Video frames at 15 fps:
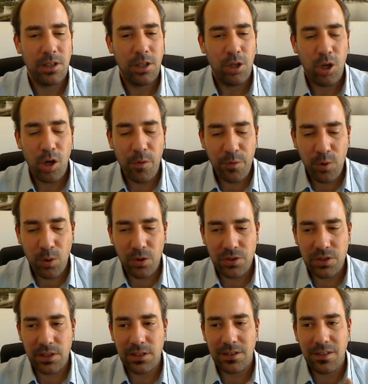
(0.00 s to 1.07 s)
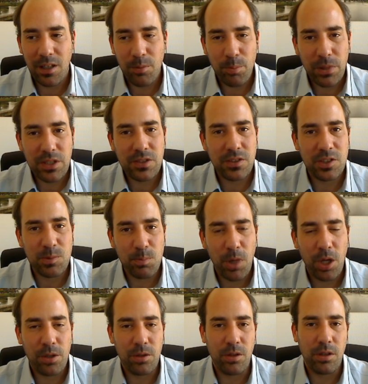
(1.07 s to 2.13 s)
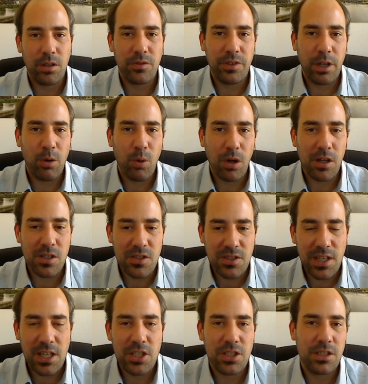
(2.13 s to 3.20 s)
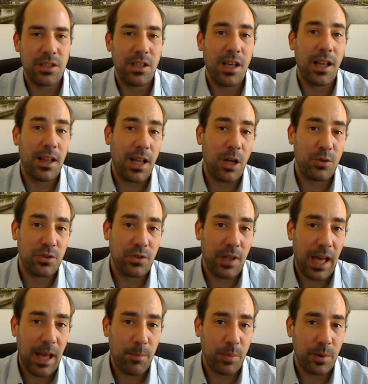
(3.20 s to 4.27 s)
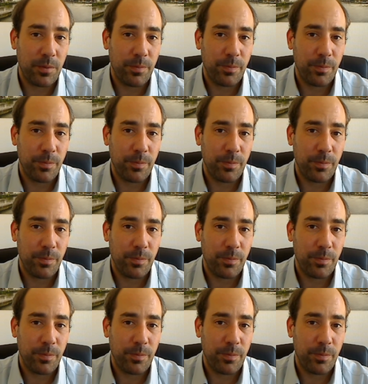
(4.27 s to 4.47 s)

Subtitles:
Of course, their business model, their organization allows it to happen.